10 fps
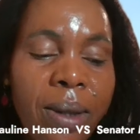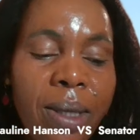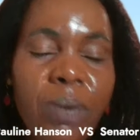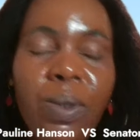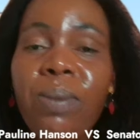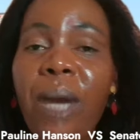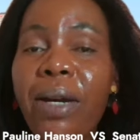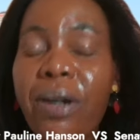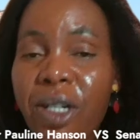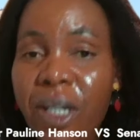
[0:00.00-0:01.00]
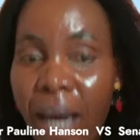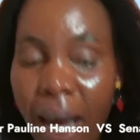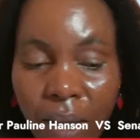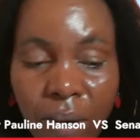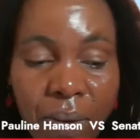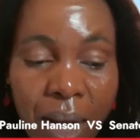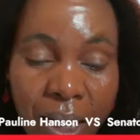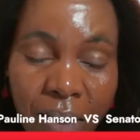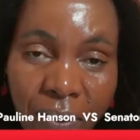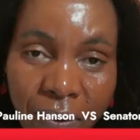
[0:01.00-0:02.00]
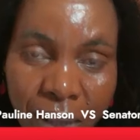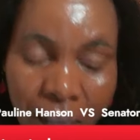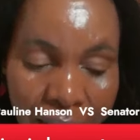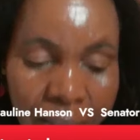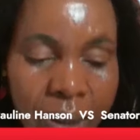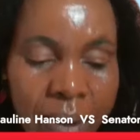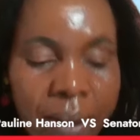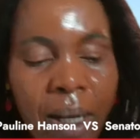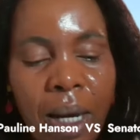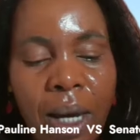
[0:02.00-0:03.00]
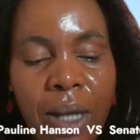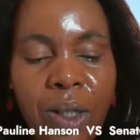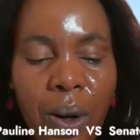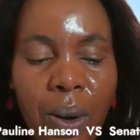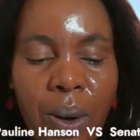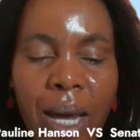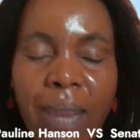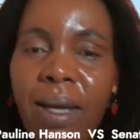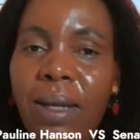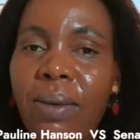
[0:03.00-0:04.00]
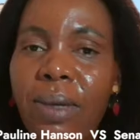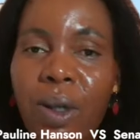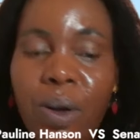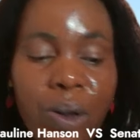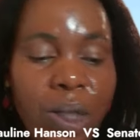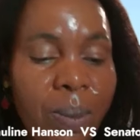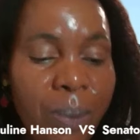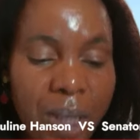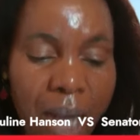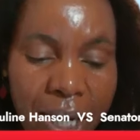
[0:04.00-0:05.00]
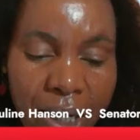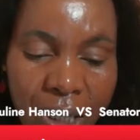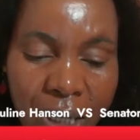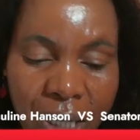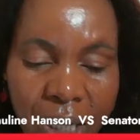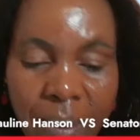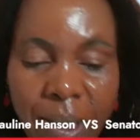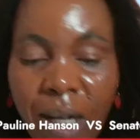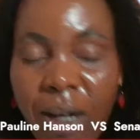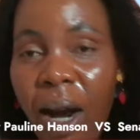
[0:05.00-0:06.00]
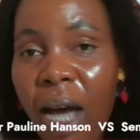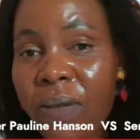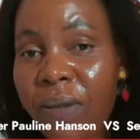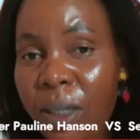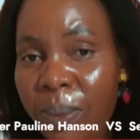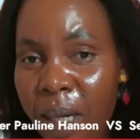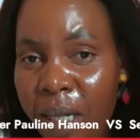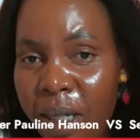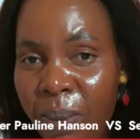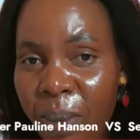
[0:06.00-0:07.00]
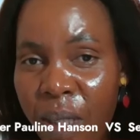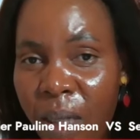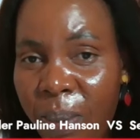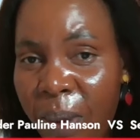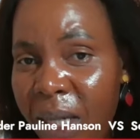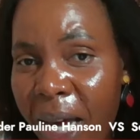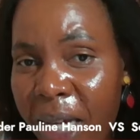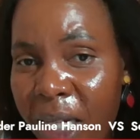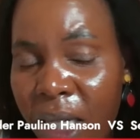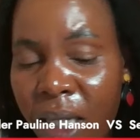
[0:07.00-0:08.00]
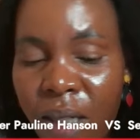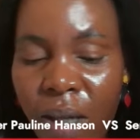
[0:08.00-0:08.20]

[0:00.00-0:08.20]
This was Migration Act of 1958. So, and then there was also deportation, established grounds for deportation.